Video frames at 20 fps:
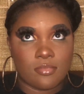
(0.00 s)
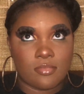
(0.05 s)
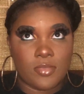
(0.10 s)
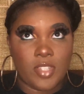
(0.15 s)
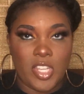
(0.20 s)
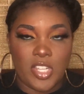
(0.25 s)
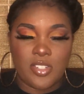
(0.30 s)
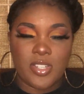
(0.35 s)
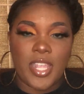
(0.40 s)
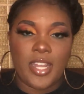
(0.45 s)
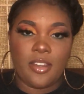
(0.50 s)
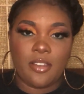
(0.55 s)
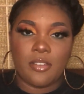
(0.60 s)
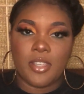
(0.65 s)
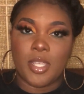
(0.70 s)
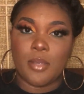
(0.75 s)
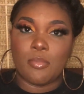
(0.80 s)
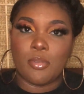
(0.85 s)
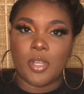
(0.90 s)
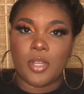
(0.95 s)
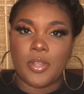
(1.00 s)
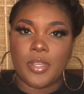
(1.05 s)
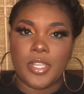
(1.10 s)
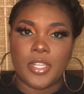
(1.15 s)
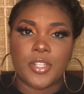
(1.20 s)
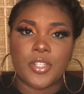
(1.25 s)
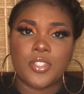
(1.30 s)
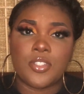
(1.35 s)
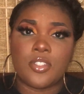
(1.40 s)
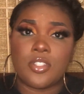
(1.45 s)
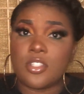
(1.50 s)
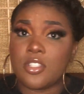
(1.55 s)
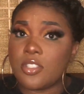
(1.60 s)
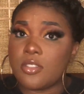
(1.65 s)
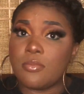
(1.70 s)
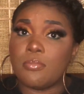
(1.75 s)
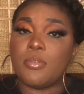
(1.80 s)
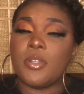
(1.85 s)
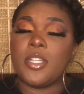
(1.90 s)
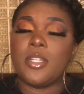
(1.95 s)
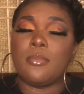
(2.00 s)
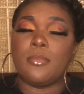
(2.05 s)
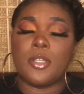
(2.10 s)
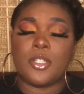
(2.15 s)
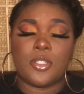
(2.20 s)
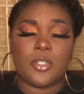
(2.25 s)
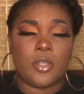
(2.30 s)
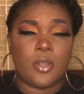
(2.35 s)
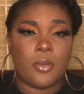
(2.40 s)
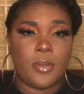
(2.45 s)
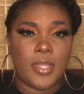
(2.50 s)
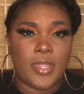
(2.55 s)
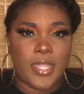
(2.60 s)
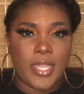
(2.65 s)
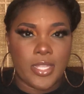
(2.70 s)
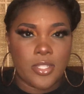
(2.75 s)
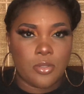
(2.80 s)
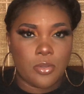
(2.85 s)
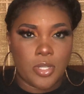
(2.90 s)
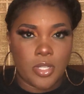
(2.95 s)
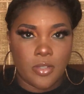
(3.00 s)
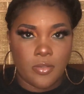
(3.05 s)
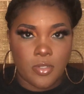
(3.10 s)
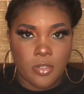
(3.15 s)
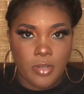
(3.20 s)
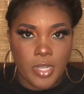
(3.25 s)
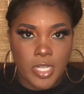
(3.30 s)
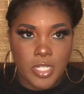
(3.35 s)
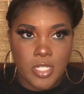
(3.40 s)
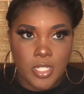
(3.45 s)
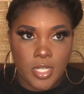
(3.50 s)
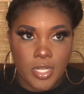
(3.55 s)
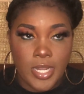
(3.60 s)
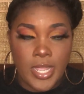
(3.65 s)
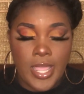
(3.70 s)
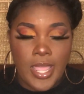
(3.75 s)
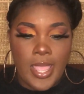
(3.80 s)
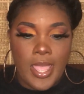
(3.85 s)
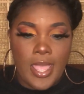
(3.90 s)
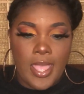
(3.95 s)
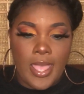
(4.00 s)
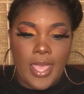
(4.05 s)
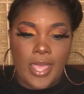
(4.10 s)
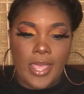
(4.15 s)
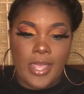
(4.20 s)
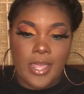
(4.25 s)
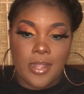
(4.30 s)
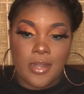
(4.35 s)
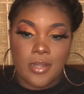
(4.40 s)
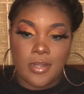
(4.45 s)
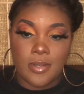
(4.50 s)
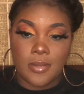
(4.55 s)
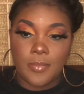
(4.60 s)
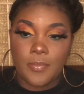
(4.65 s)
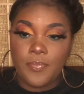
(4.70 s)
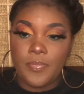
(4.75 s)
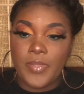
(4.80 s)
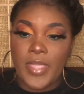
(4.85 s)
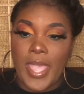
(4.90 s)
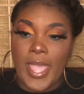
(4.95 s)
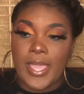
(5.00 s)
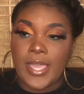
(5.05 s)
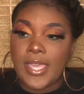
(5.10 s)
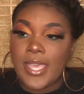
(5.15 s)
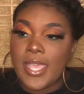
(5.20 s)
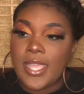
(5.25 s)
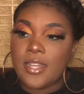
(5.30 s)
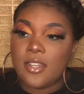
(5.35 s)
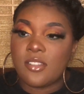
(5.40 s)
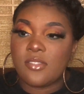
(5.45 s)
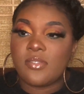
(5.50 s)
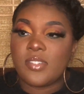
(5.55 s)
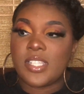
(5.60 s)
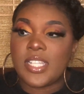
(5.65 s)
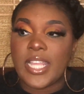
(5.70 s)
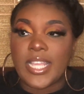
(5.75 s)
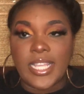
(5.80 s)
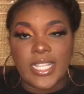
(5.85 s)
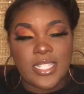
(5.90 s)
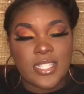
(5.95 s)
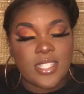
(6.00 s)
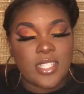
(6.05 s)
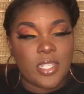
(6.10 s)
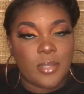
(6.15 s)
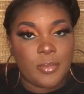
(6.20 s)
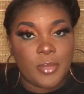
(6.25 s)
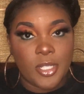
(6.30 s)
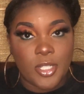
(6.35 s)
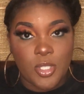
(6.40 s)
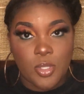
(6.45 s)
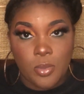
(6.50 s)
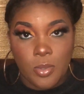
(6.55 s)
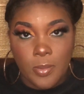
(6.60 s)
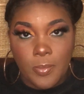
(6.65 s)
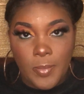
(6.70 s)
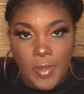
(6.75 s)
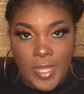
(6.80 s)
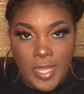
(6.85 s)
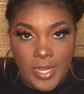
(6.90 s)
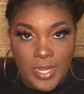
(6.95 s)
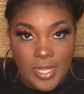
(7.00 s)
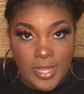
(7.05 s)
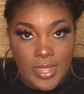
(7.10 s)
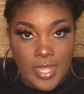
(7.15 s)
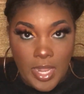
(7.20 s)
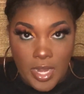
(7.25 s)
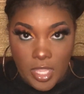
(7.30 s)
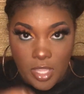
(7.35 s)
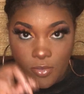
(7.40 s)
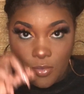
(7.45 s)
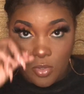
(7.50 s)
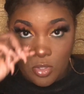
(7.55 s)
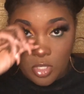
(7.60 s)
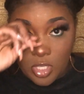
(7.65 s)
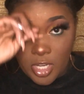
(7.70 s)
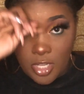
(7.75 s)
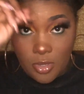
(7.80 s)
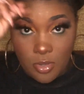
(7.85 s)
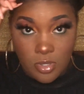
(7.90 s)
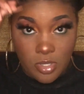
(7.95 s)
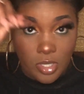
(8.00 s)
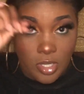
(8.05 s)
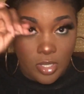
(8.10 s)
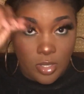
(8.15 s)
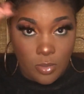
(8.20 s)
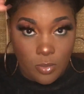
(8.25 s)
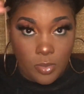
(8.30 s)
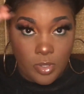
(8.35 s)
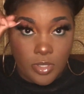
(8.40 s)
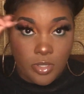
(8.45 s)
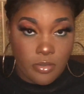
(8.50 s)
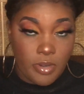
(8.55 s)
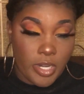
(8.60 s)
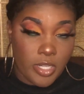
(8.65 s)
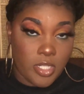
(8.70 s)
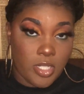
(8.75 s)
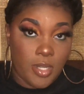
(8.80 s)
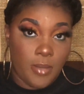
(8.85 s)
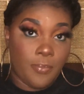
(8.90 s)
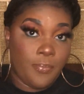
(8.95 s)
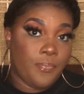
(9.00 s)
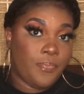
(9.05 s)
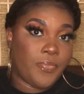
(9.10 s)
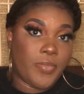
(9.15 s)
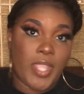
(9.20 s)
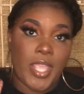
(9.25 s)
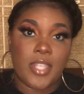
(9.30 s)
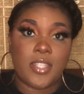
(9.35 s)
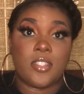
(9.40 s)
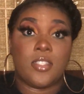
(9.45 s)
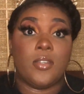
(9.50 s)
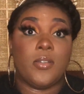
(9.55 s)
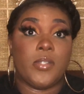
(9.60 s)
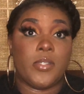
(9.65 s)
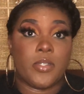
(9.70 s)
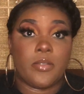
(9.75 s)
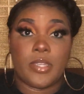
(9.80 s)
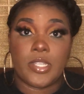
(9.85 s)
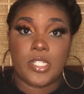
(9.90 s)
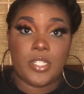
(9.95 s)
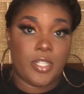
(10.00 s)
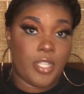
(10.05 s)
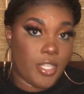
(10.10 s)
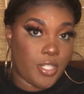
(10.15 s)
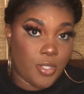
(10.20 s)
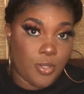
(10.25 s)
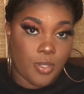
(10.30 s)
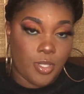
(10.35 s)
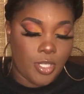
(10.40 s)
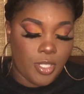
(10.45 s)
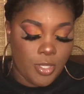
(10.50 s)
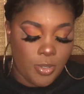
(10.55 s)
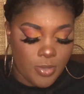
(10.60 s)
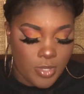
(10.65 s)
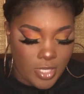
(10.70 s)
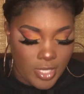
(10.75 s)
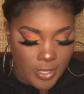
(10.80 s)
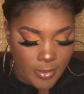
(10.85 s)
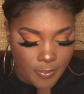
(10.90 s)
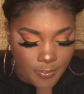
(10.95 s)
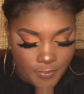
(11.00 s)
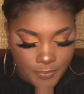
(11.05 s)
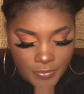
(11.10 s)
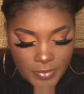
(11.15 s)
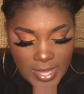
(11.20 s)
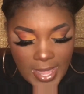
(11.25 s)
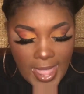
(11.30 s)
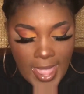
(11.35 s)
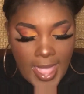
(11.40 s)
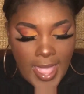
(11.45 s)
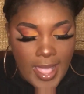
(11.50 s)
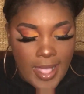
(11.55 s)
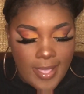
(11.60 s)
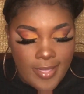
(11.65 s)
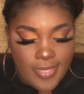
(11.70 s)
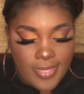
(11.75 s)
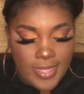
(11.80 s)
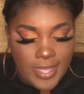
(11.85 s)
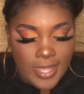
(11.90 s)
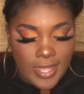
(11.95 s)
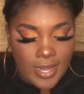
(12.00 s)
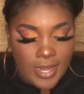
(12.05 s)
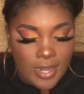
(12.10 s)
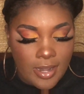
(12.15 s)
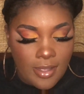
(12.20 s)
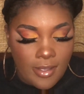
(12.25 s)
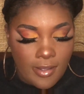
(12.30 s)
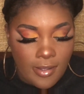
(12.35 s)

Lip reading: you're trying to create brow hair, so just pretty much go in that sort of direction. And I kind of feel like it's similar to a pen in that if you start using it in one direction, that's the only direction that you can use it in. And then